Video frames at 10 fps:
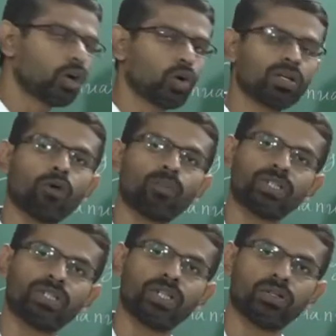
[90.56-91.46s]
controlling
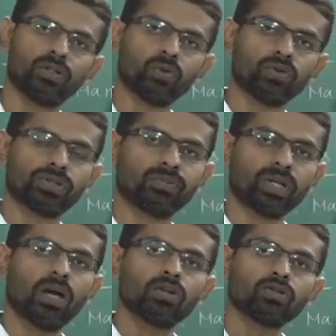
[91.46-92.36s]
of machine tools.
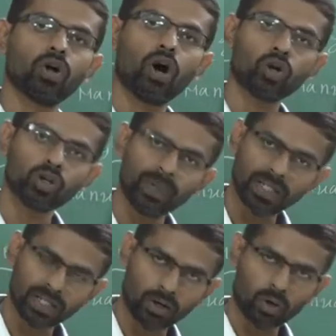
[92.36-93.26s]
So
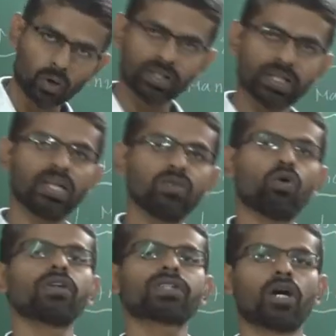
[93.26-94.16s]
automatic controlling
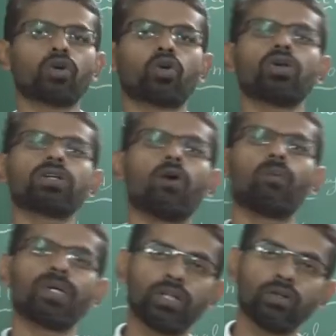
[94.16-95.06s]
involves controlling
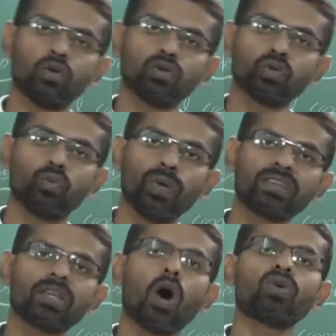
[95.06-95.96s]
of machine tools
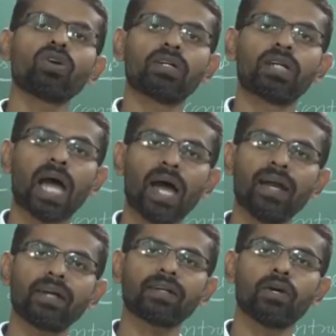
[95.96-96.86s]
without
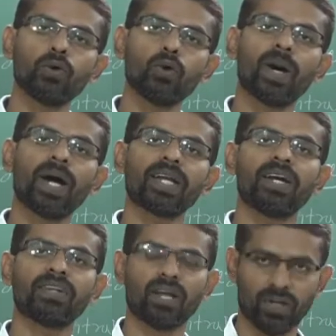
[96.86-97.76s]
direct human
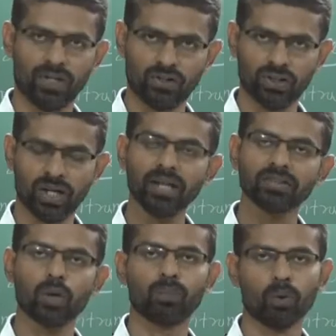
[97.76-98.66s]
intervention
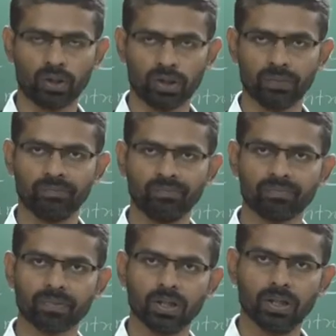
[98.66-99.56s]
or support.
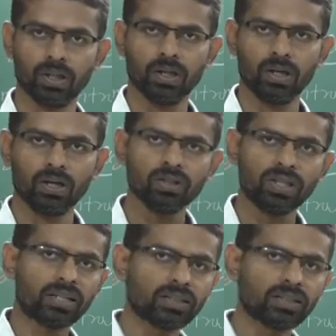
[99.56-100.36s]
So